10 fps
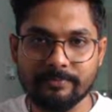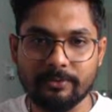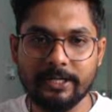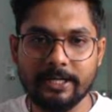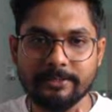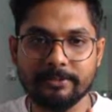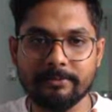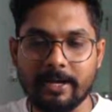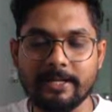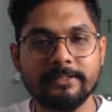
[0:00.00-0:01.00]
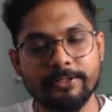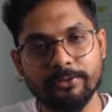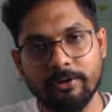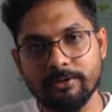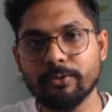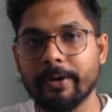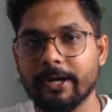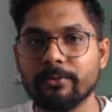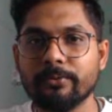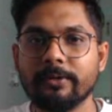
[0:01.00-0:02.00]
Okay, as per the match. There is also a
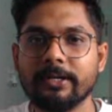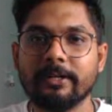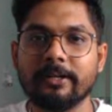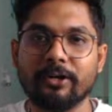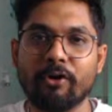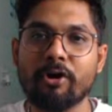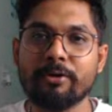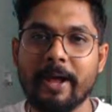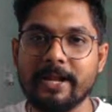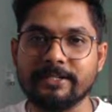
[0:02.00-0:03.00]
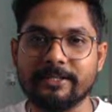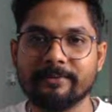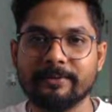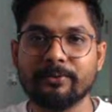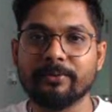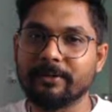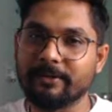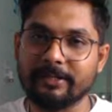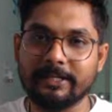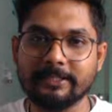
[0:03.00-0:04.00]
way to not match it,
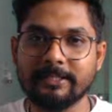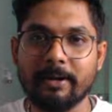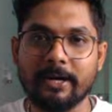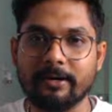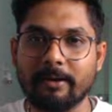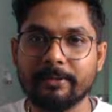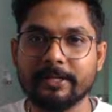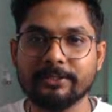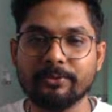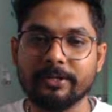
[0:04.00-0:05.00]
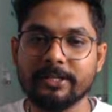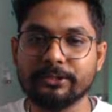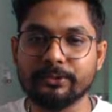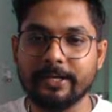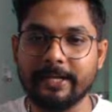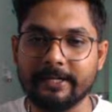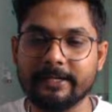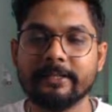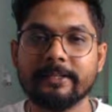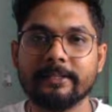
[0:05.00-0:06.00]
doesn't matter uppercase lowercase, it should take it
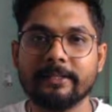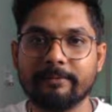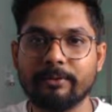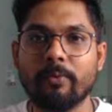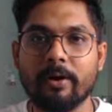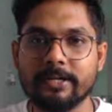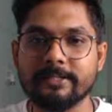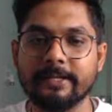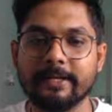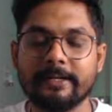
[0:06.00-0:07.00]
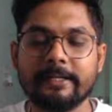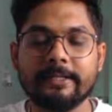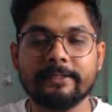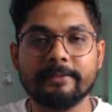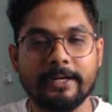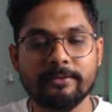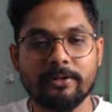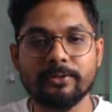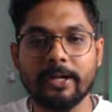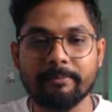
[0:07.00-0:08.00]
if the word is there. That is
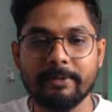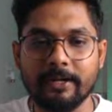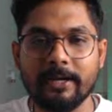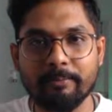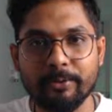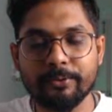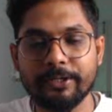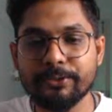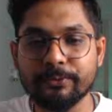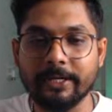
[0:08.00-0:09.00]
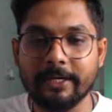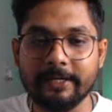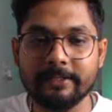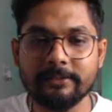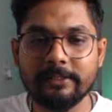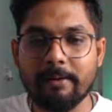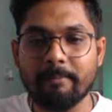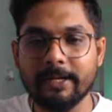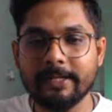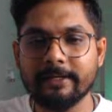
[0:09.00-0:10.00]
also can be done. I'm going to teach you that later,
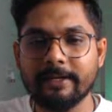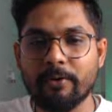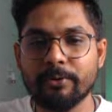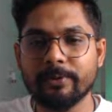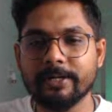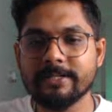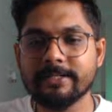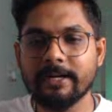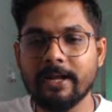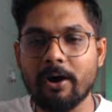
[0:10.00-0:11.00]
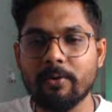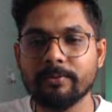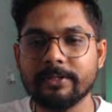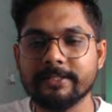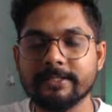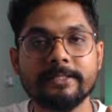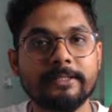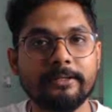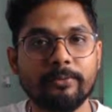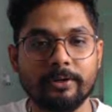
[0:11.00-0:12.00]
but again now you understand how this is
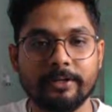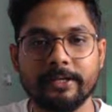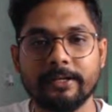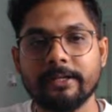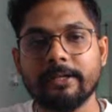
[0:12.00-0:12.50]
working.